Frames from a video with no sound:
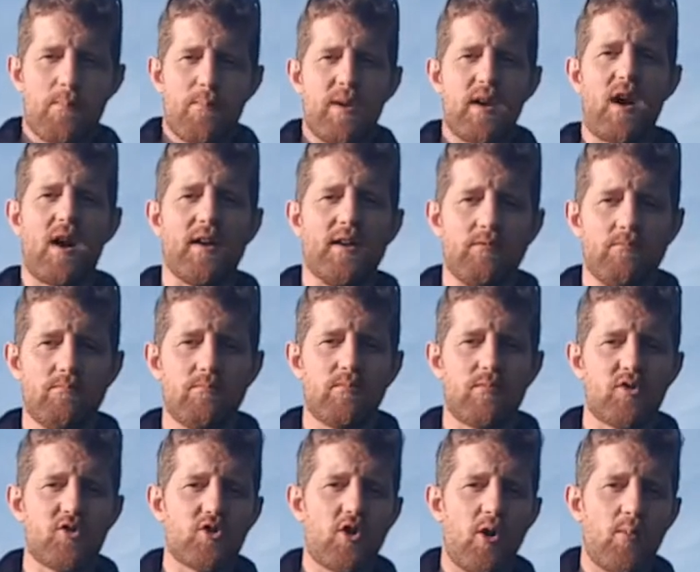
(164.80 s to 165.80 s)
benign.
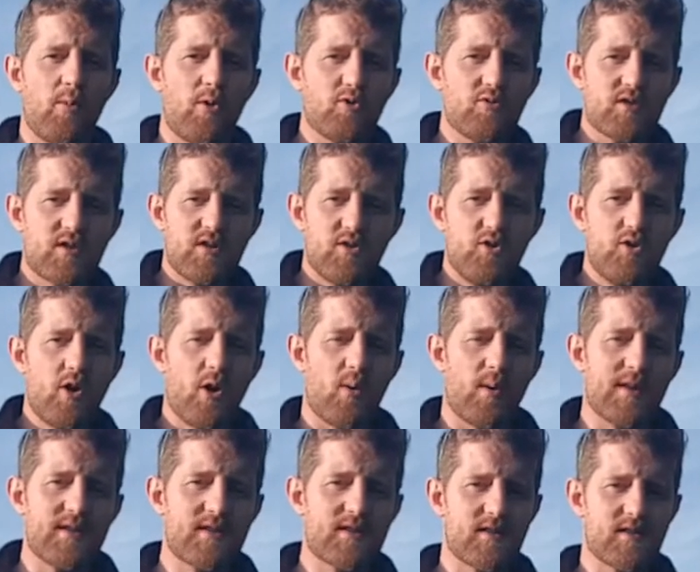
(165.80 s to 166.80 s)
There's almost
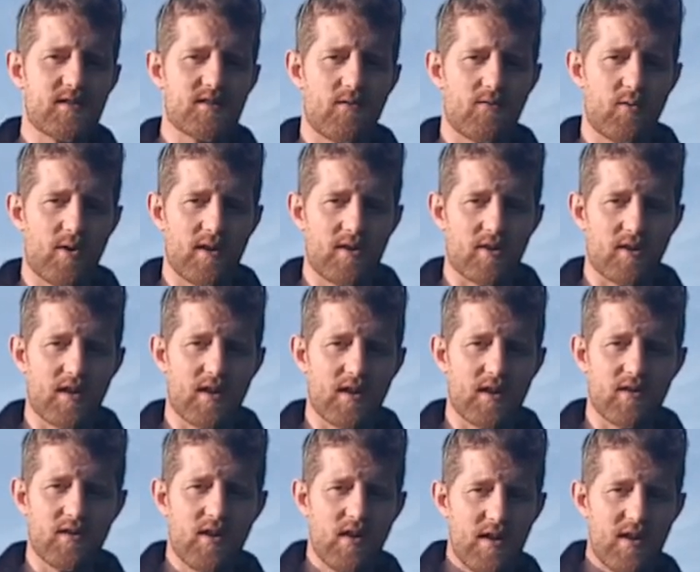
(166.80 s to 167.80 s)
no instance of winter
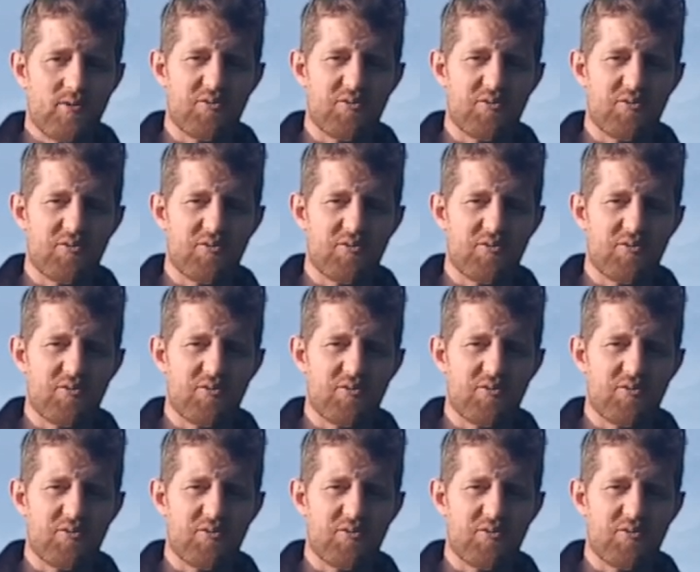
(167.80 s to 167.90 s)
kill.